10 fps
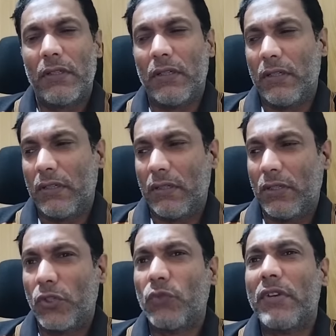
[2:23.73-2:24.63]

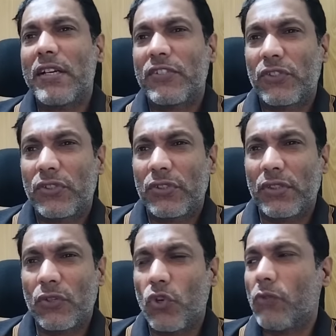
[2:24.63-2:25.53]
towards
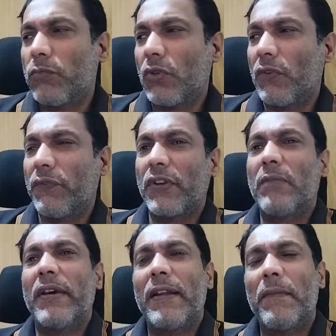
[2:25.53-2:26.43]
Kobo
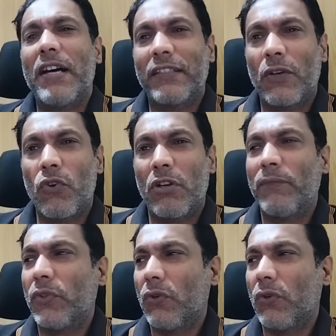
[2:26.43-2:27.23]
from Alamata Koram,